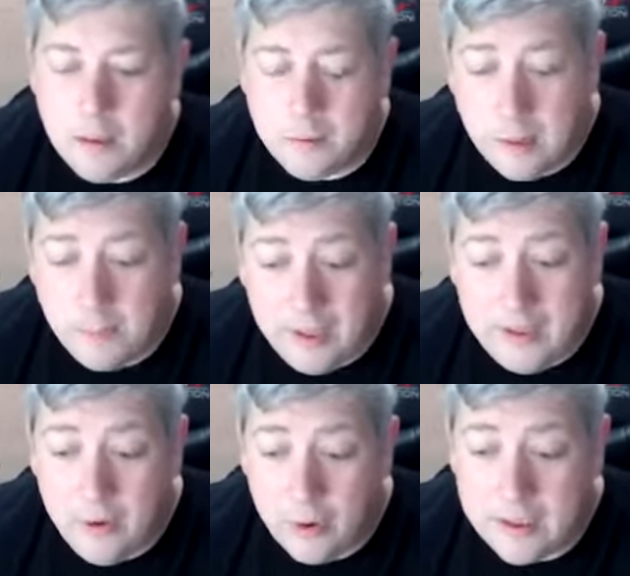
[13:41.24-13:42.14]
Now, within
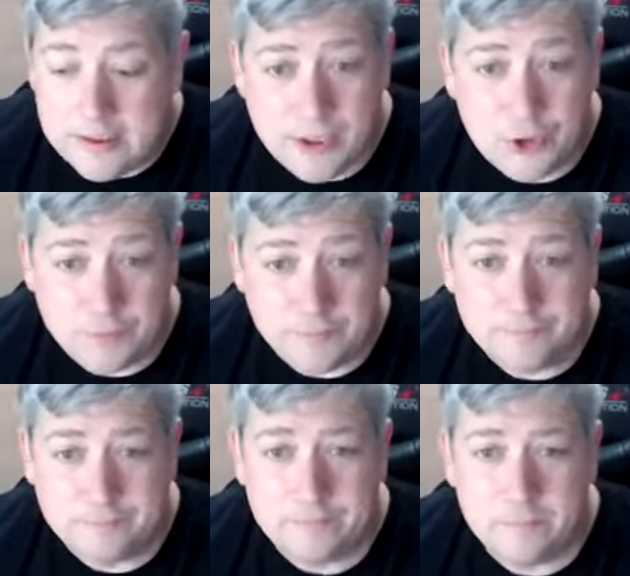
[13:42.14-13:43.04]
any organization,
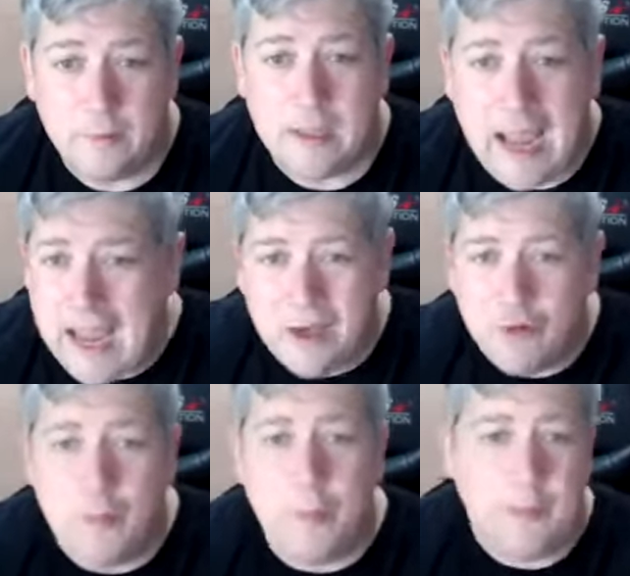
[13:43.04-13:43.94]
okay, any
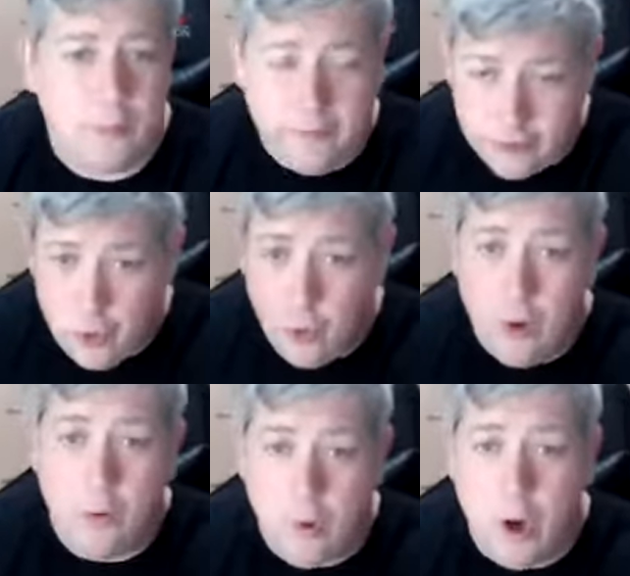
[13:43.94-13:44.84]
group of people, whether it's
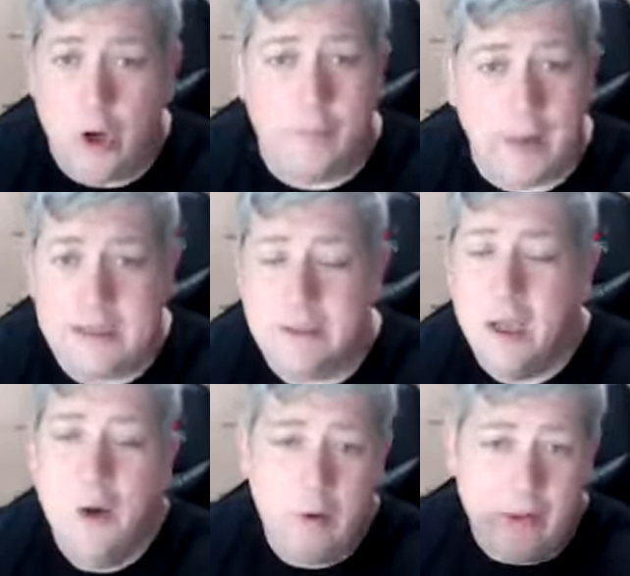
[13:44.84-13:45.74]
your workplace,
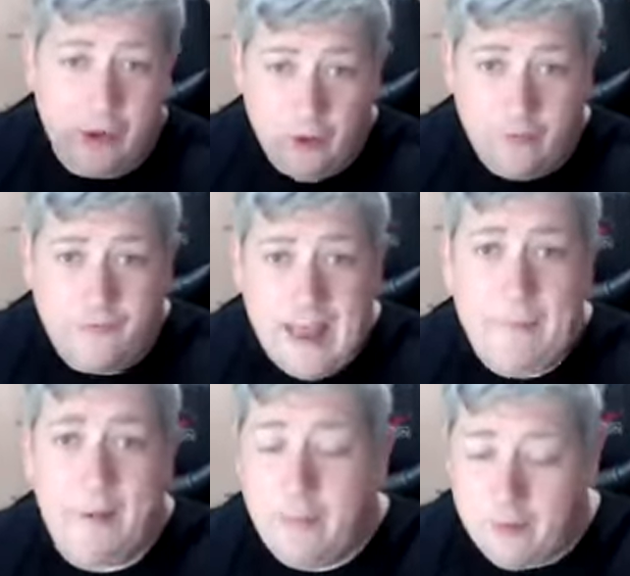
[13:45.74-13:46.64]
whether it's your
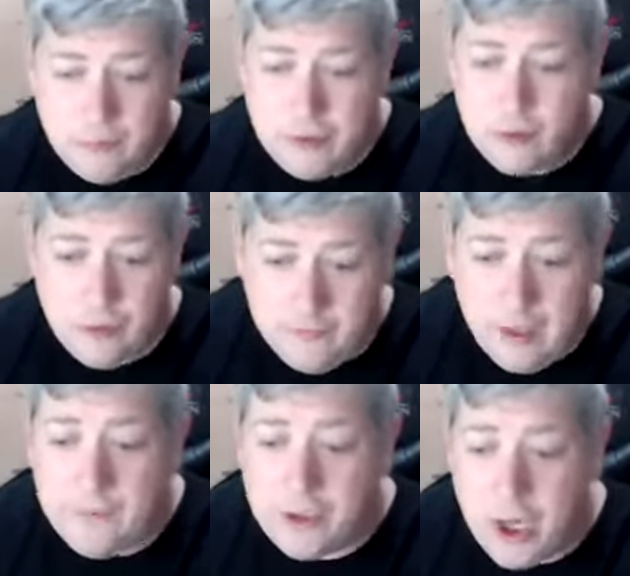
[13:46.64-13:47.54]
family, whether it's Tree of
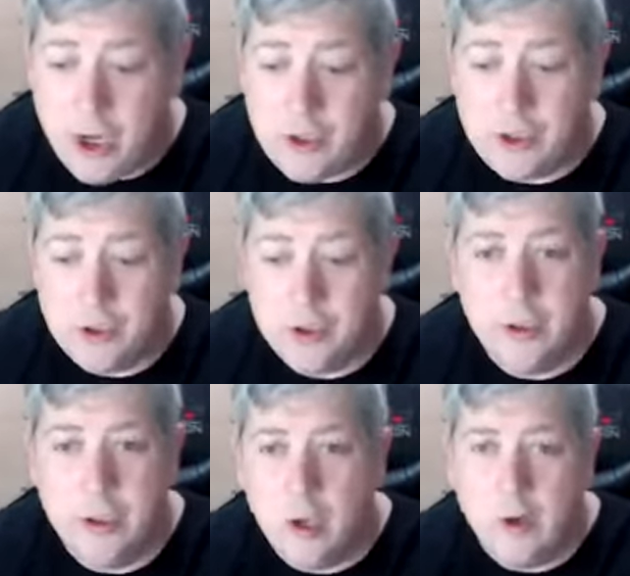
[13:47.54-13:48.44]
Life Church,
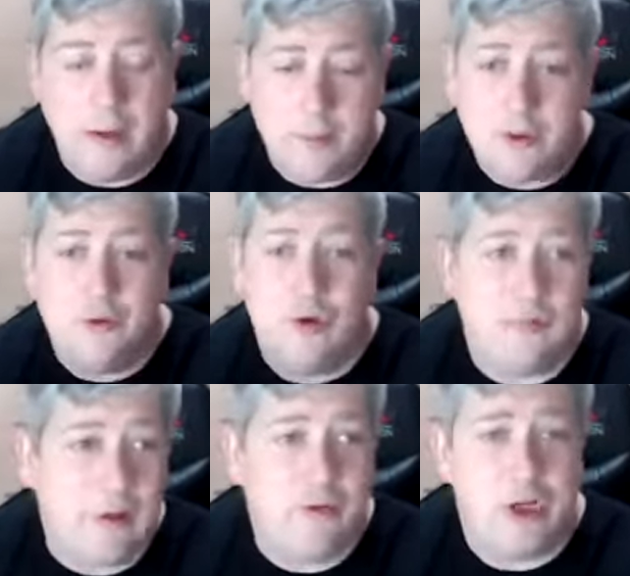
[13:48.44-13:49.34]
okay, I'm using Tree of
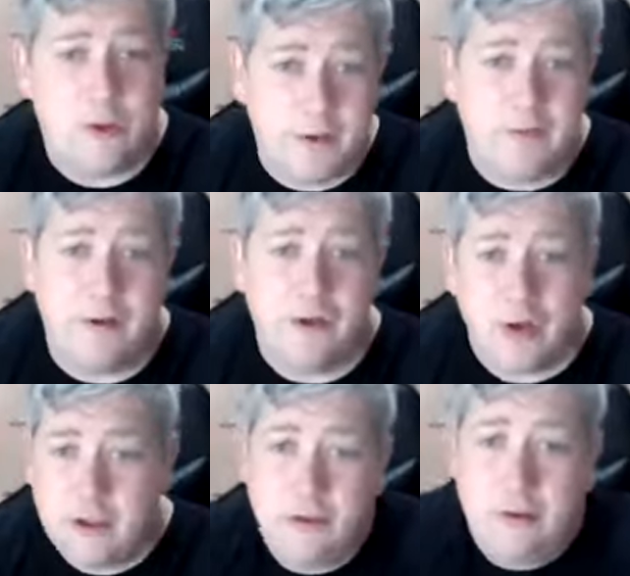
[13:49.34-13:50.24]
Life Church as a bit of an
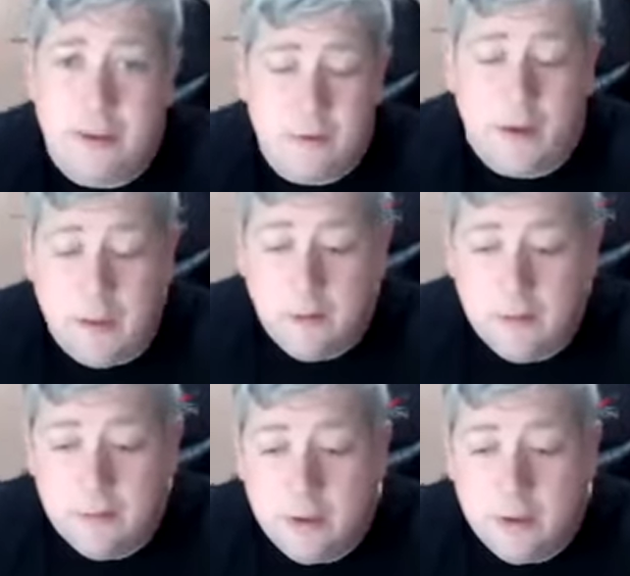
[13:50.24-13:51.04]
illustration because that's what I know,